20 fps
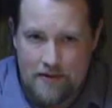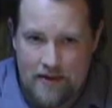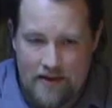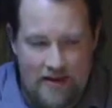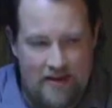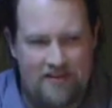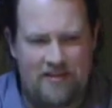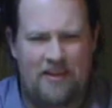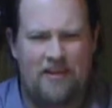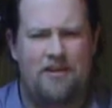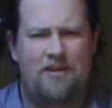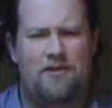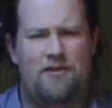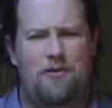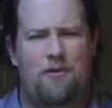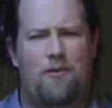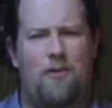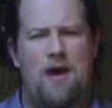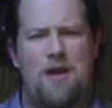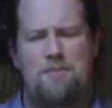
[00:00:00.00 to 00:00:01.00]
And a deal to
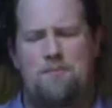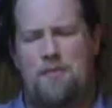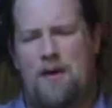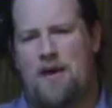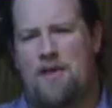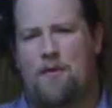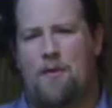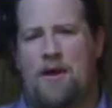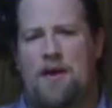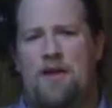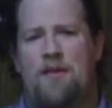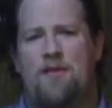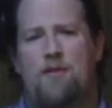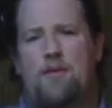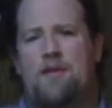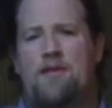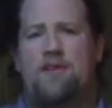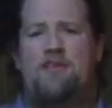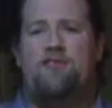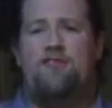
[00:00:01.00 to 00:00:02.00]
do what, by the way? Another
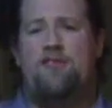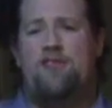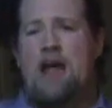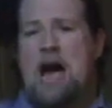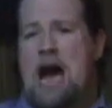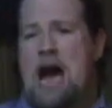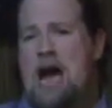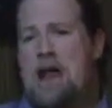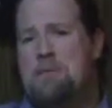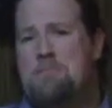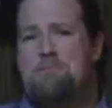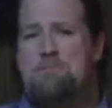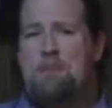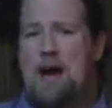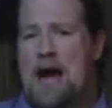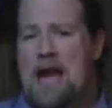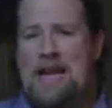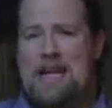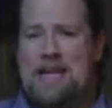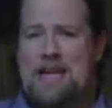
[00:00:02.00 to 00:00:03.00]
one of these
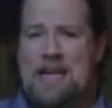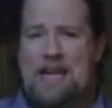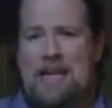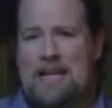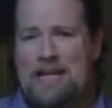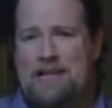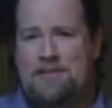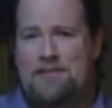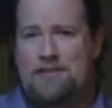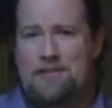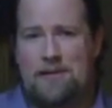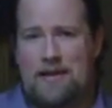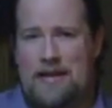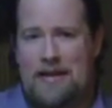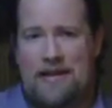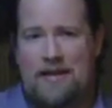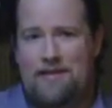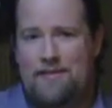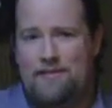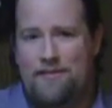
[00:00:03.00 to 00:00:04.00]
non-binding
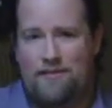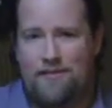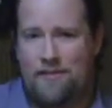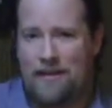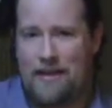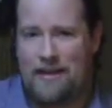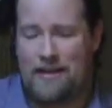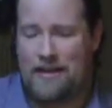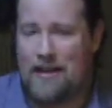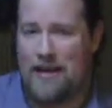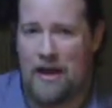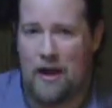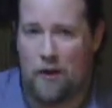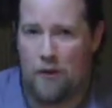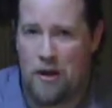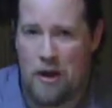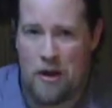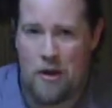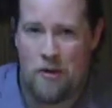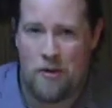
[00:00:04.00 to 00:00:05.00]
treaties like
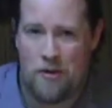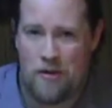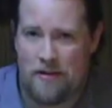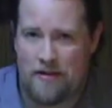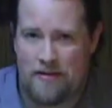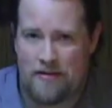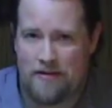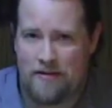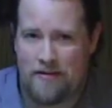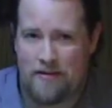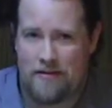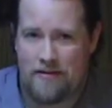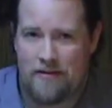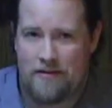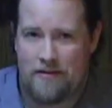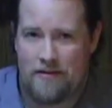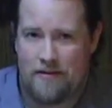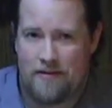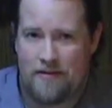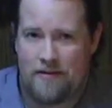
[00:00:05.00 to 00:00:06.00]
Kyoto.
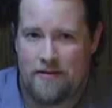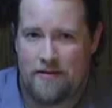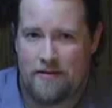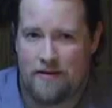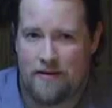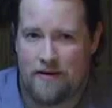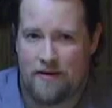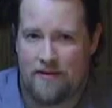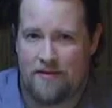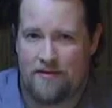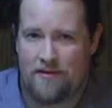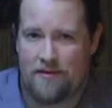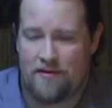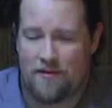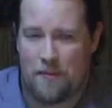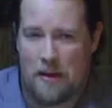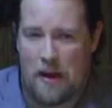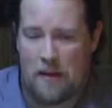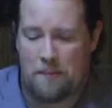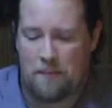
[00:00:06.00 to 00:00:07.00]
This is
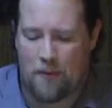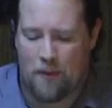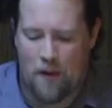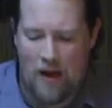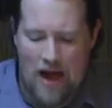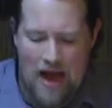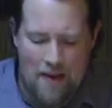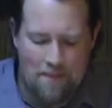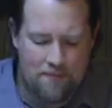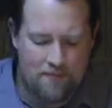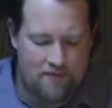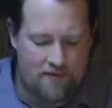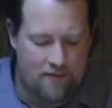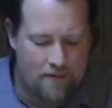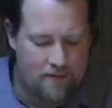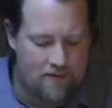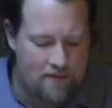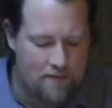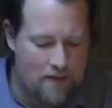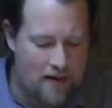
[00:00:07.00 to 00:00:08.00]
about props.
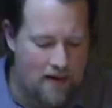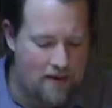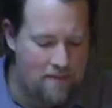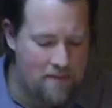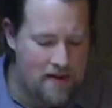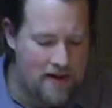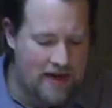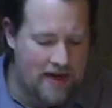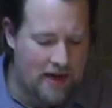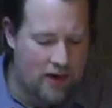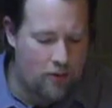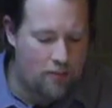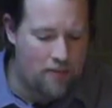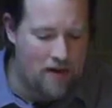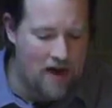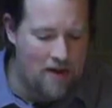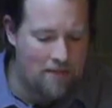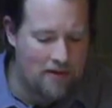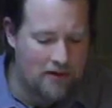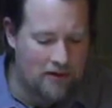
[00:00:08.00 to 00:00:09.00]
It was about making
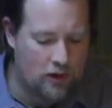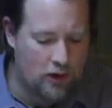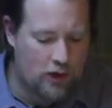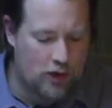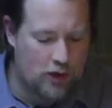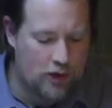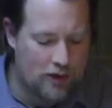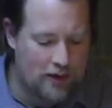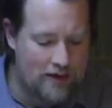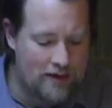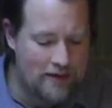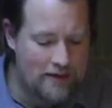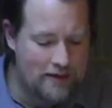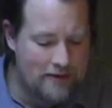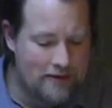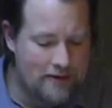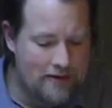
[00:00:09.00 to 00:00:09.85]
Obama look good.